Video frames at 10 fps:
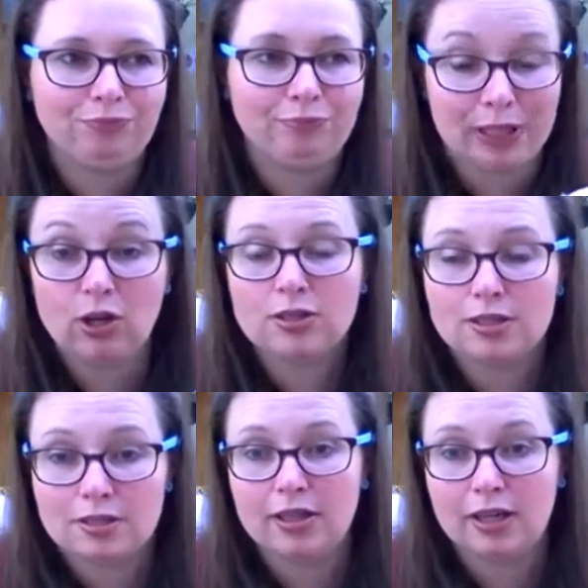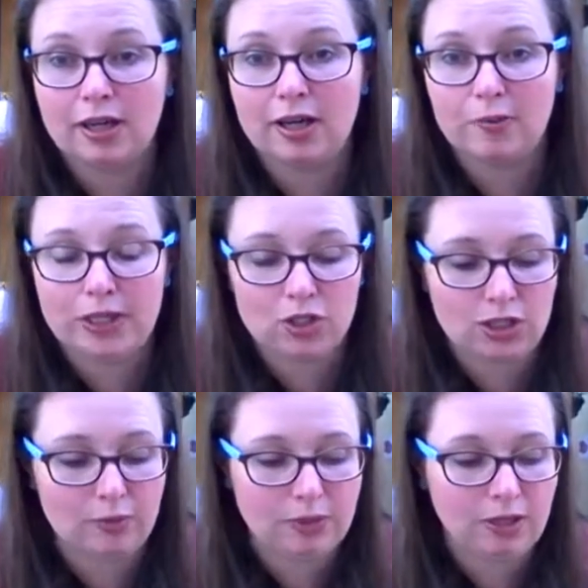because it's a meat
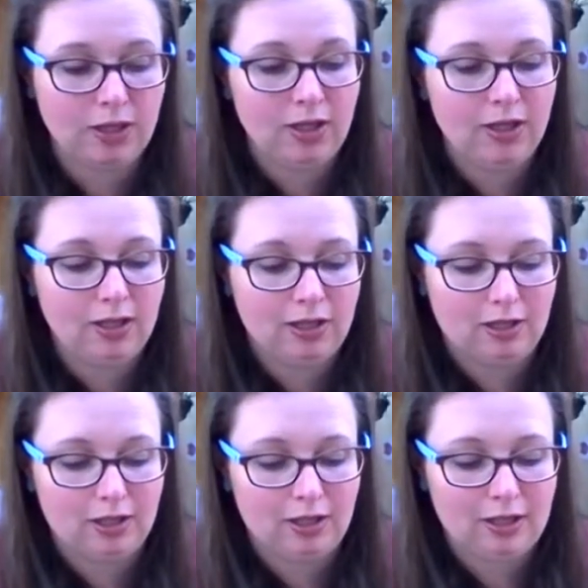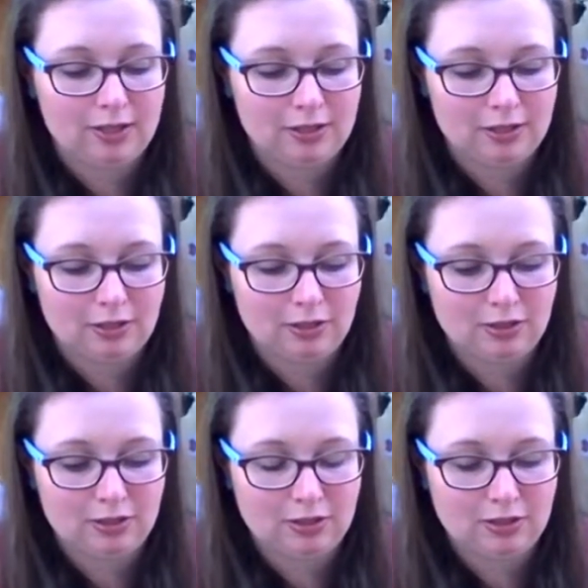sheep. It
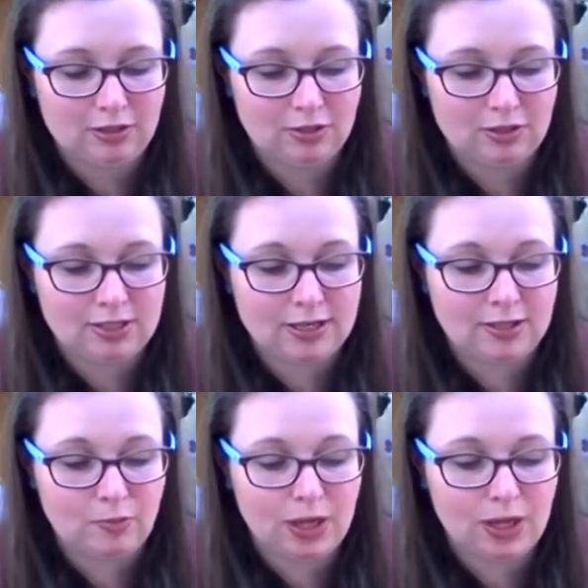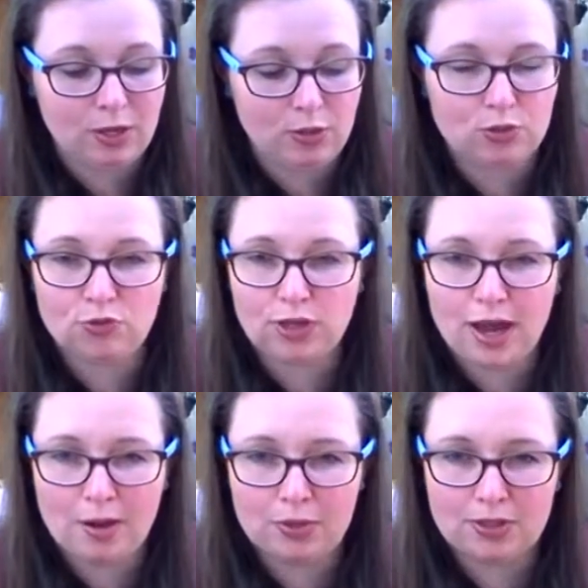doesn't tend to be used for
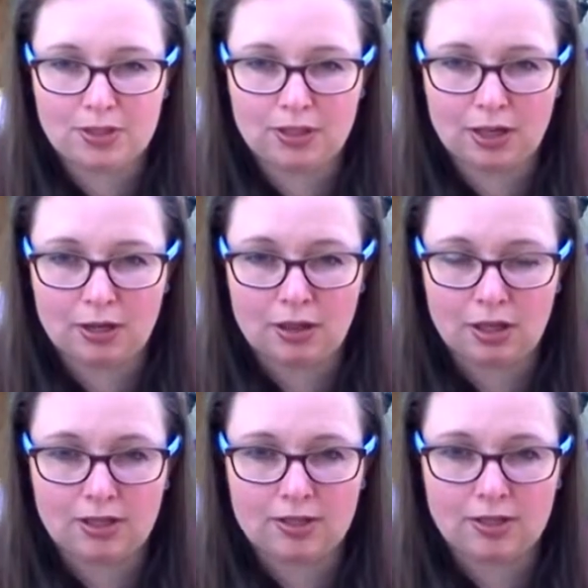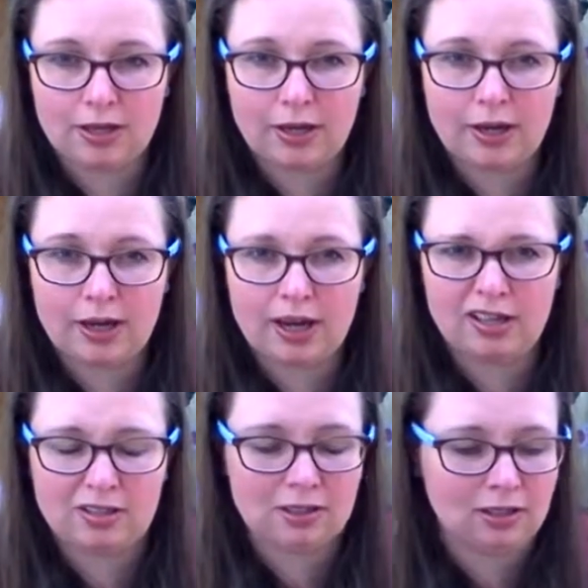garments and things,
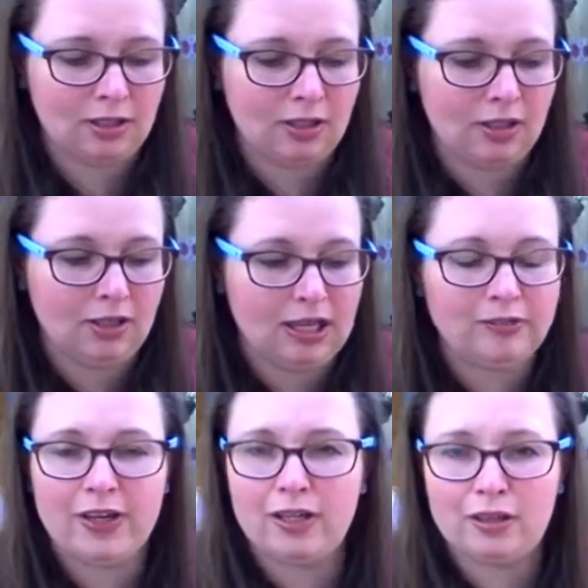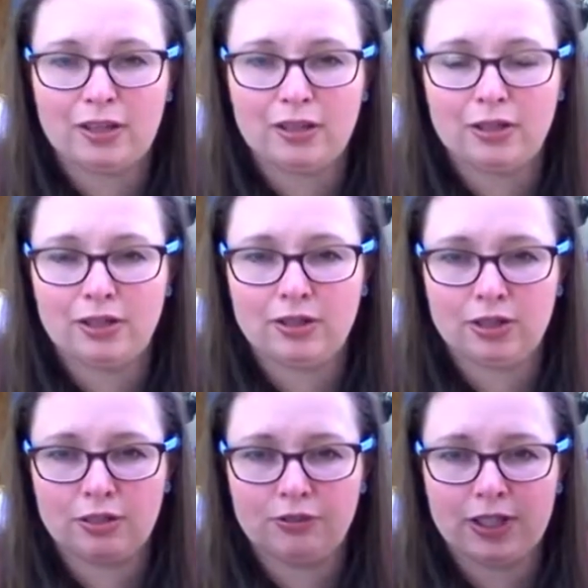and if anything,
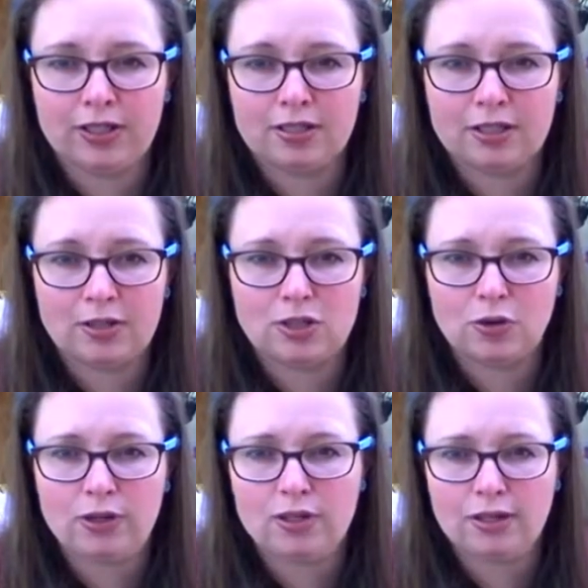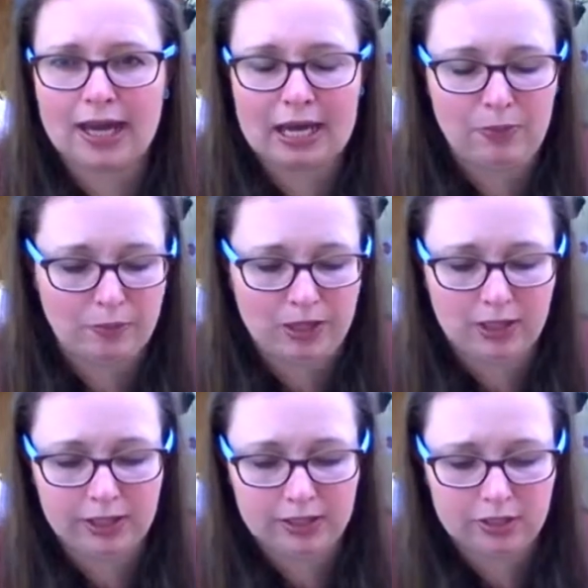the fleece tends to go into the carpet
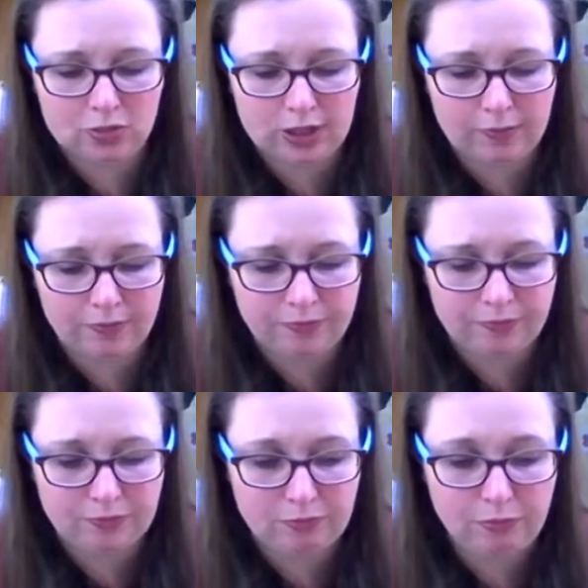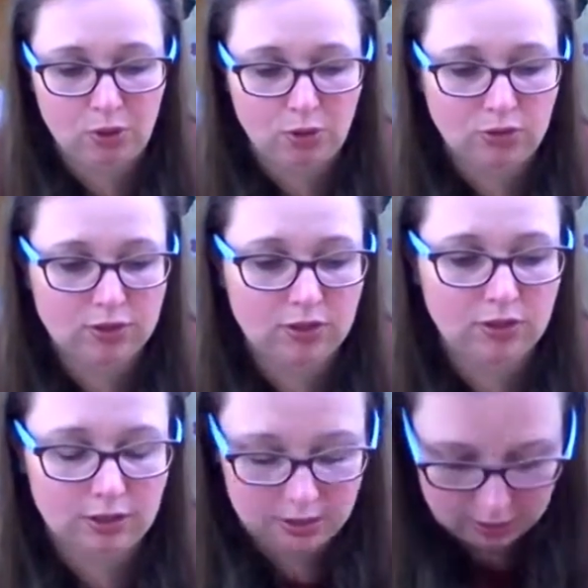making industry. But
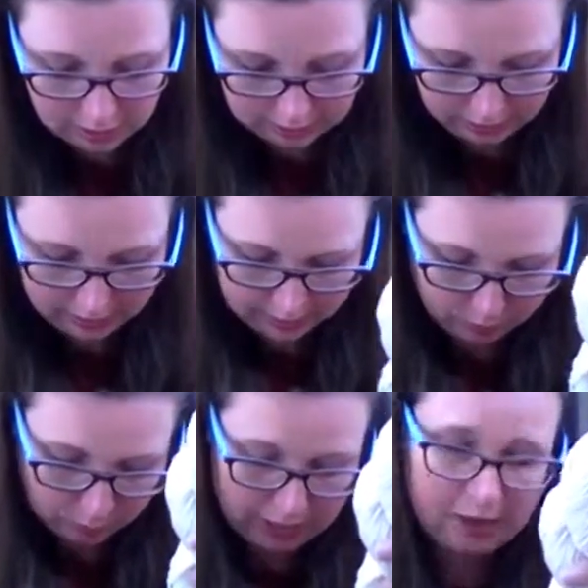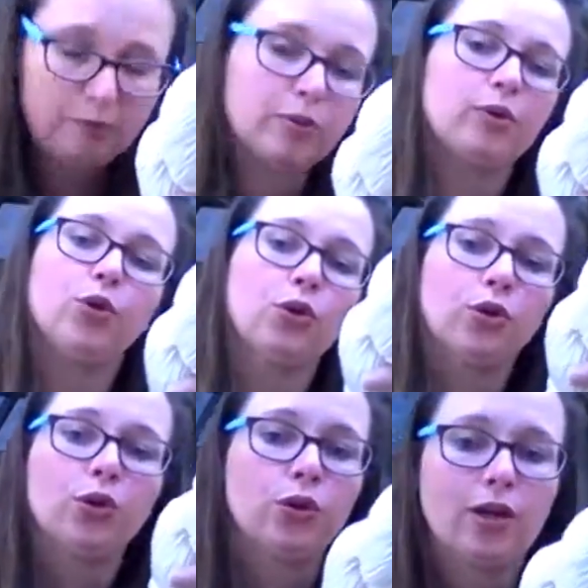certainly this prep
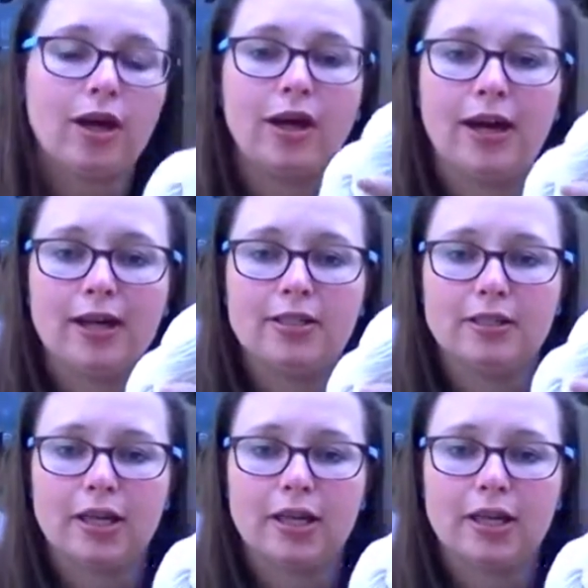that I had